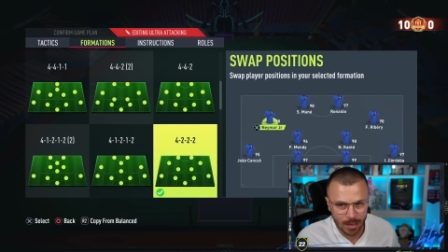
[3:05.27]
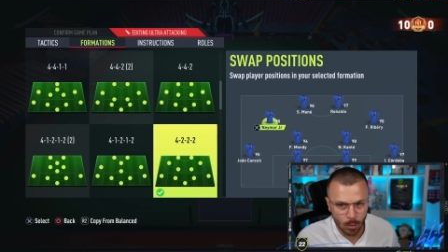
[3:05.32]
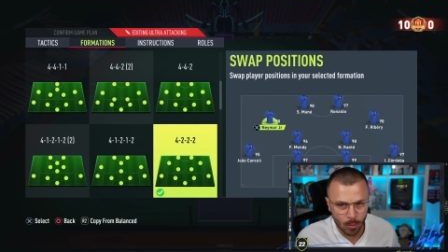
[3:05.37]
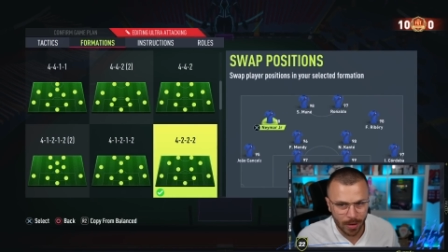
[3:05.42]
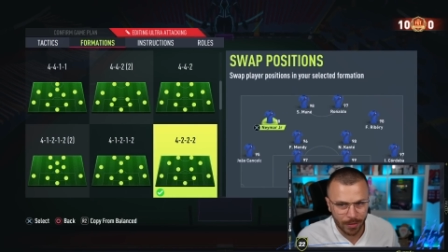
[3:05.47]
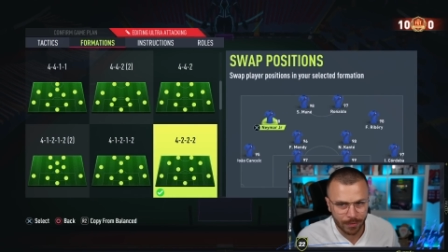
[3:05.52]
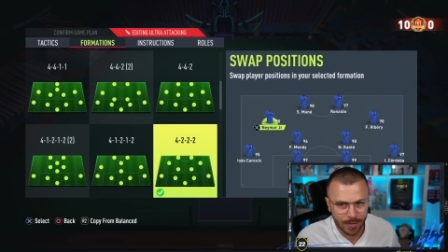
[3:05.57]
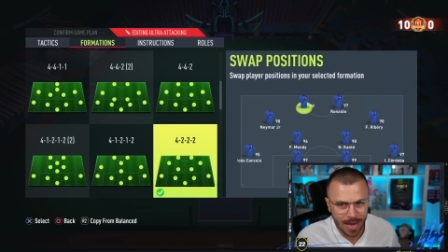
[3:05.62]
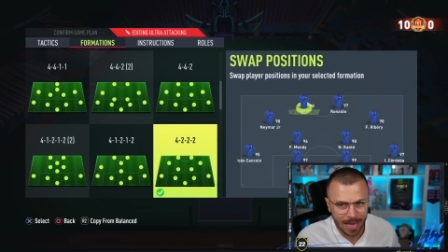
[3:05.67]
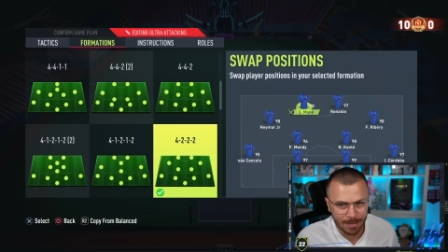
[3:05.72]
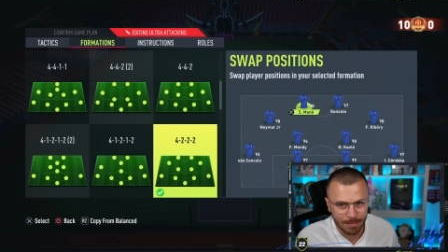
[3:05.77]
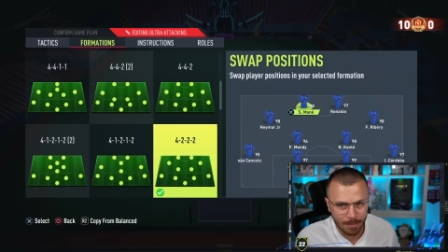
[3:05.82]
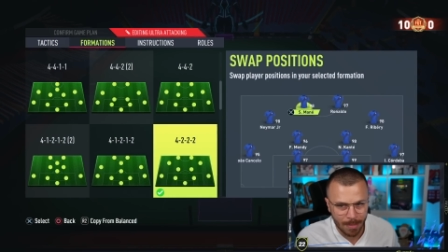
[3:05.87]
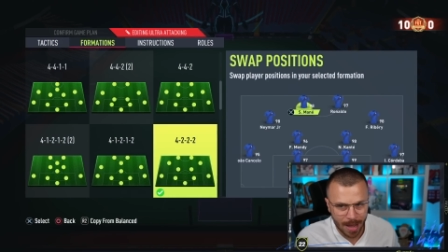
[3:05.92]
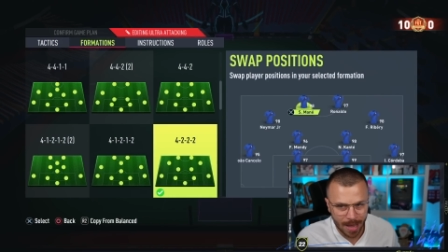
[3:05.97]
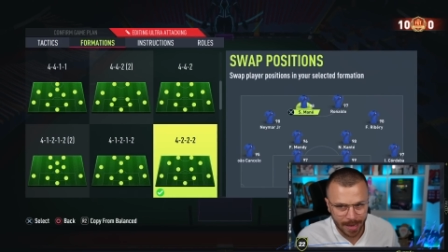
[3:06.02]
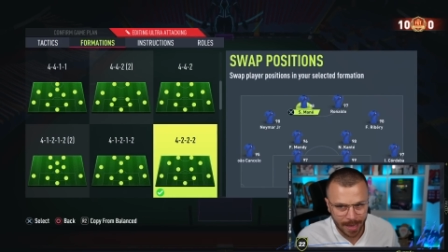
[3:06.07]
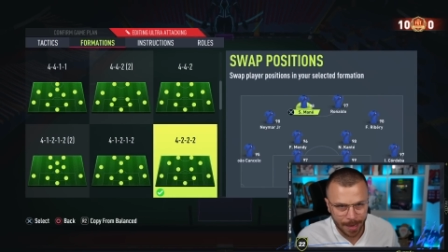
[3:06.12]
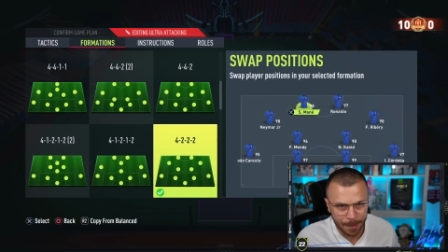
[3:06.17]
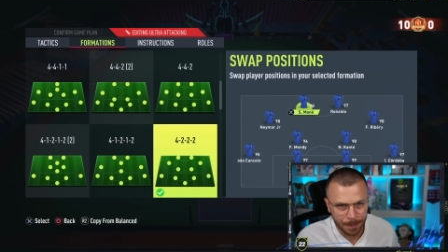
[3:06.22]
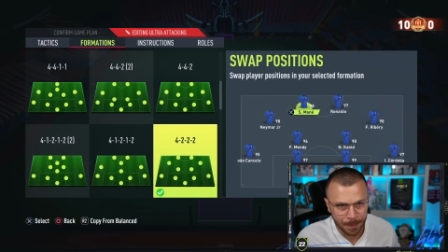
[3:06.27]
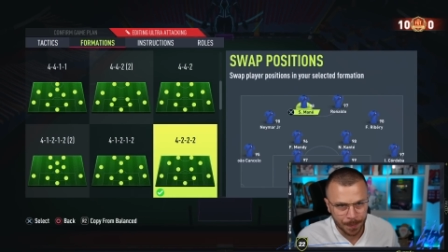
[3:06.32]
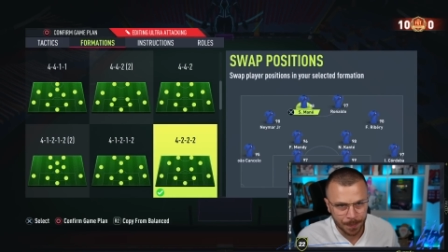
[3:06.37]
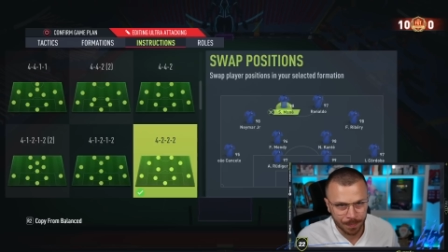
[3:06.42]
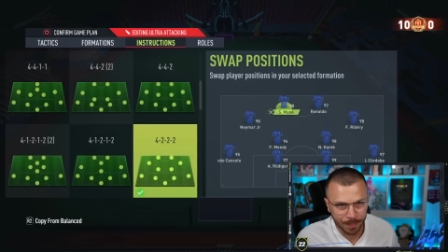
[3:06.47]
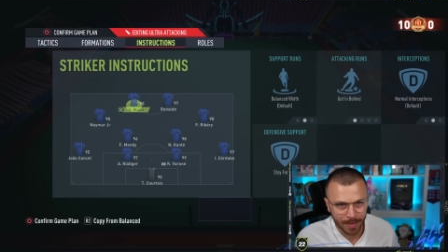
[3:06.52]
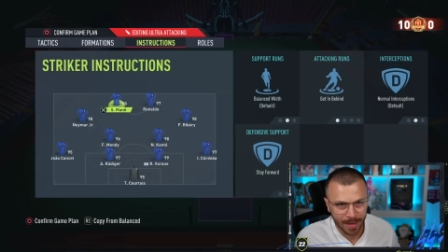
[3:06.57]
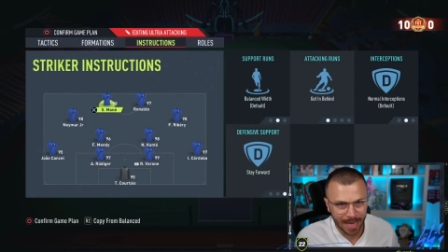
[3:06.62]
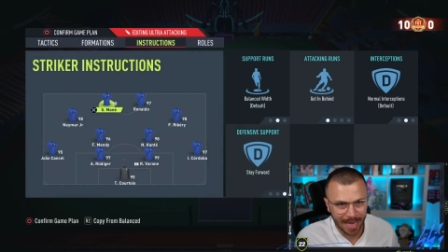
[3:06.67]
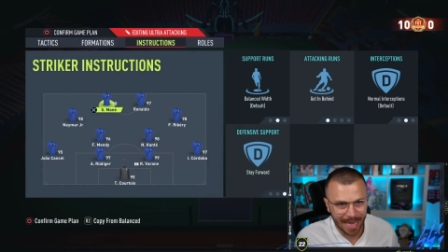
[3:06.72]
So we've got Mane
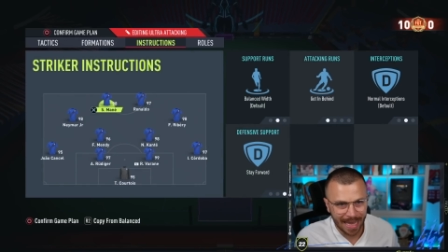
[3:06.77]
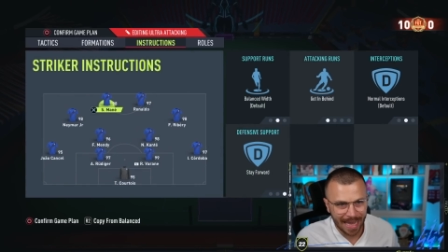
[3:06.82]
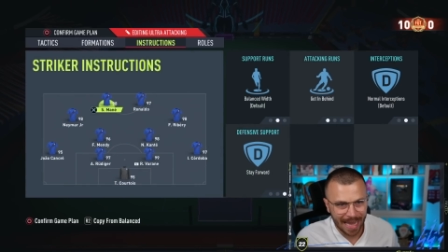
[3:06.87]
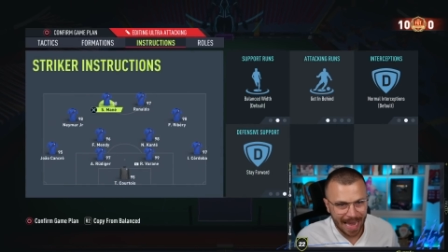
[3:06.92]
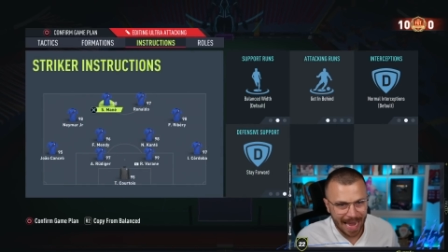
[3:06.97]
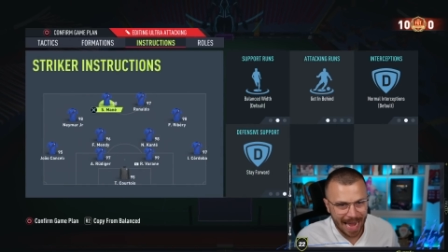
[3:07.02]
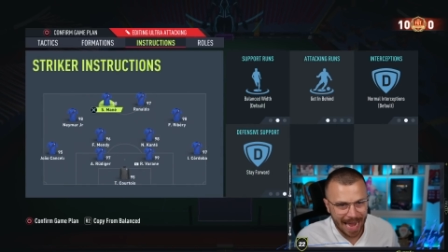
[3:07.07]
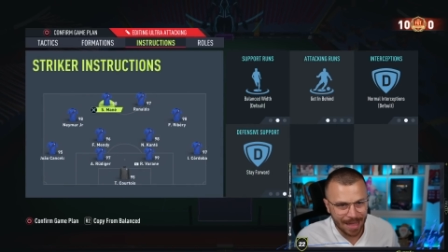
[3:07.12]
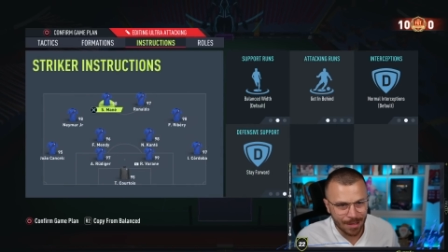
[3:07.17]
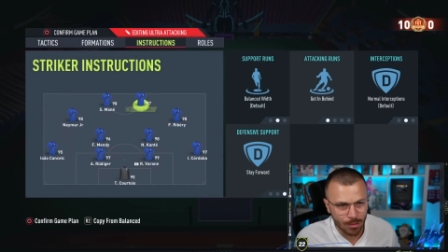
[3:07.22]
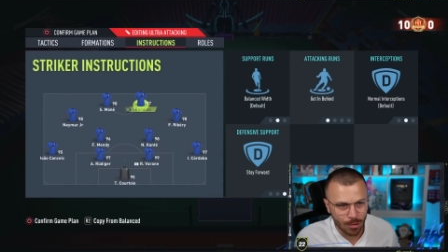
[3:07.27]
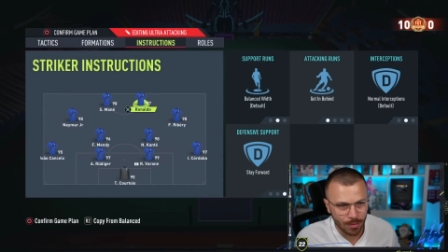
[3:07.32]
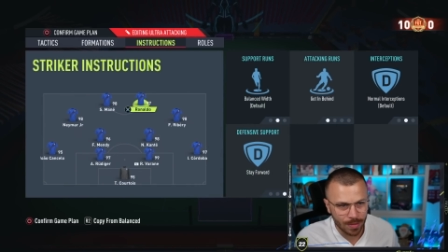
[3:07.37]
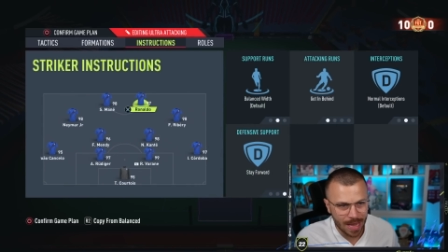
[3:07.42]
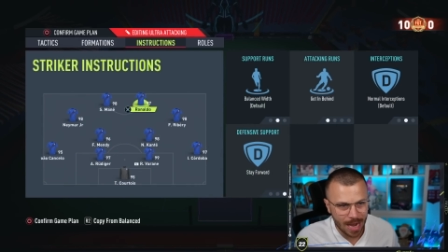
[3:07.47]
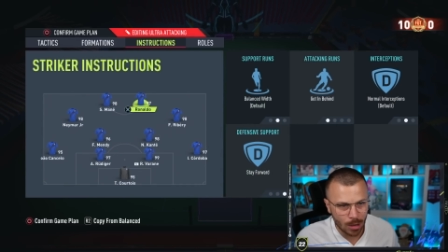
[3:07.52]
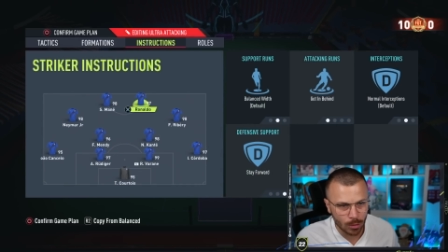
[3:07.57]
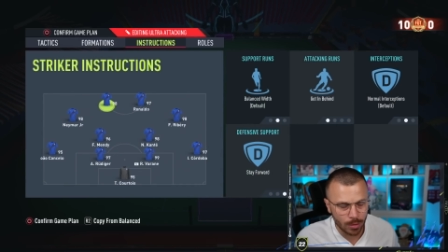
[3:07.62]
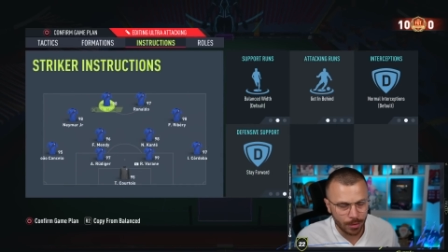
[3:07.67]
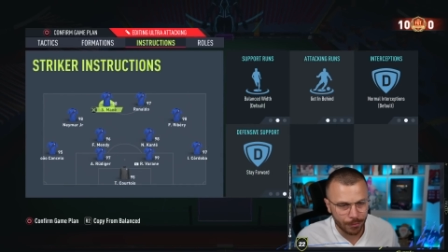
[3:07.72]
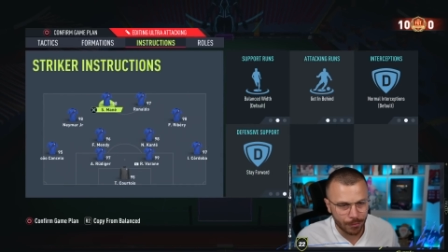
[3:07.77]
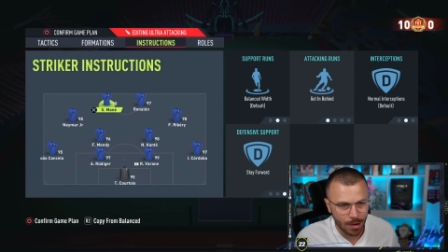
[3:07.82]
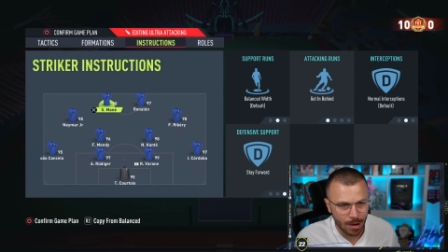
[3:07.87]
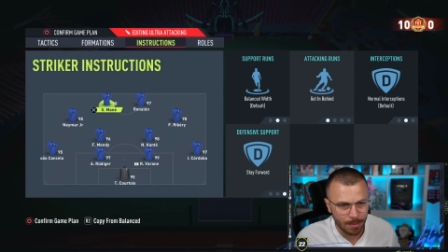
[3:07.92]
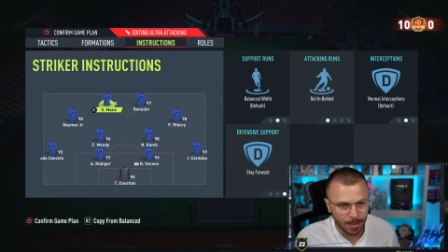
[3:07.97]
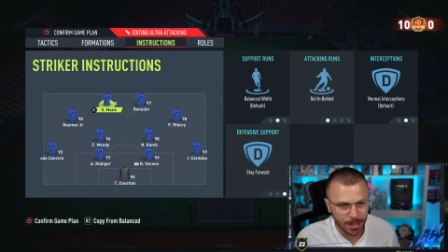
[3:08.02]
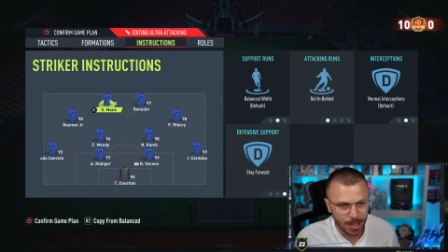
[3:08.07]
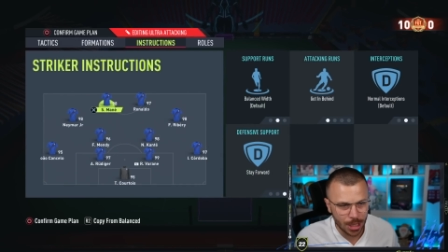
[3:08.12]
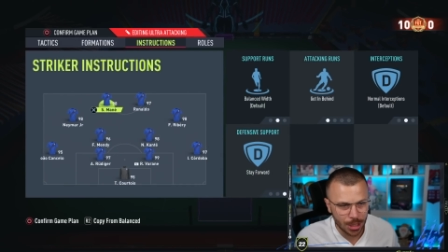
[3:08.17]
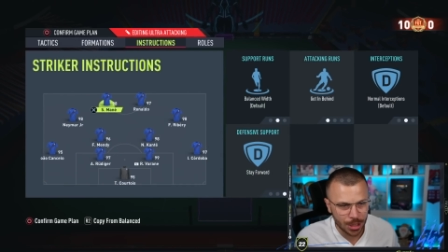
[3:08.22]
and Ronaldo in
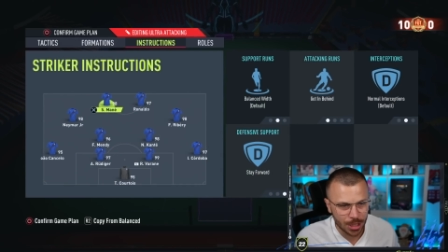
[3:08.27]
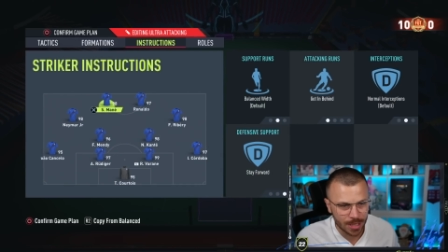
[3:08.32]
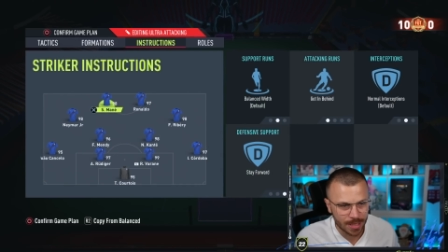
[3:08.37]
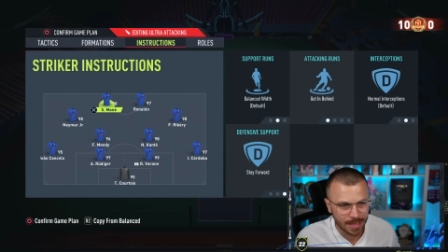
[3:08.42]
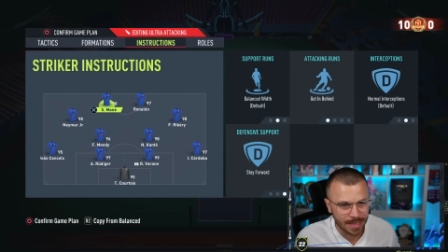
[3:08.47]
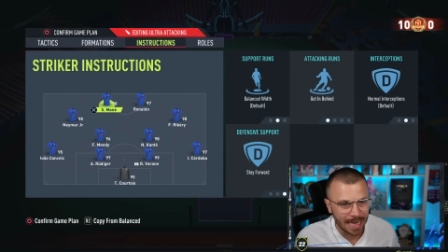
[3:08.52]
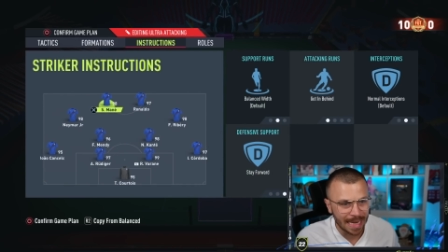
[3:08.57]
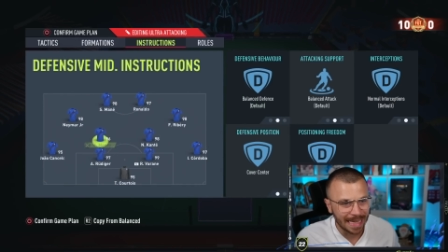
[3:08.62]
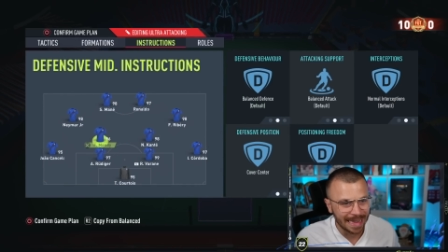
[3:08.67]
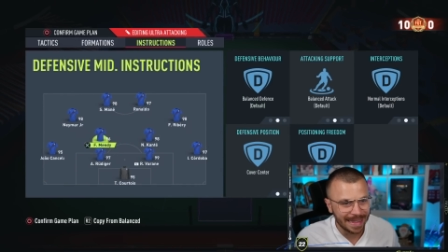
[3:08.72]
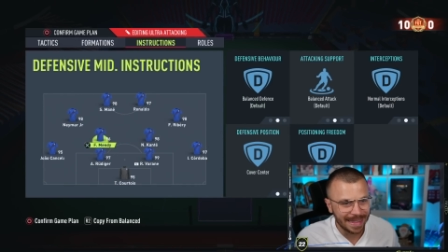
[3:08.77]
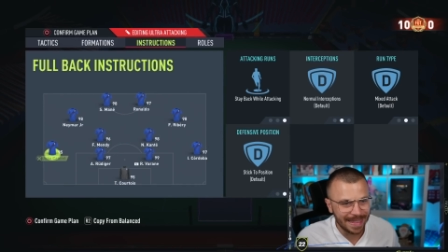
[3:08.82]
front positions,